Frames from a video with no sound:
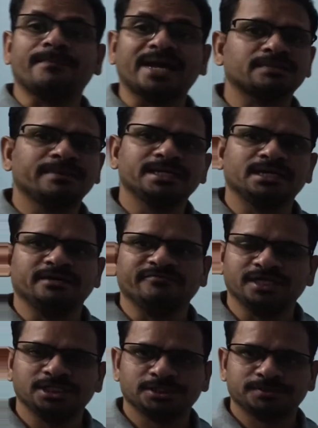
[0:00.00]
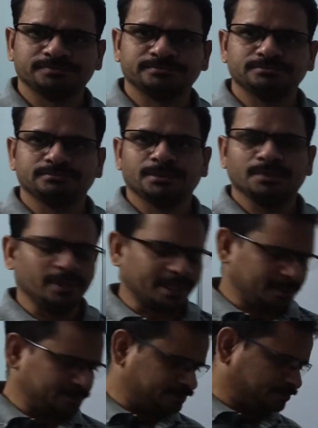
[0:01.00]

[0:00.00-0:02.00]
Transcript: mathematical definition. Okay?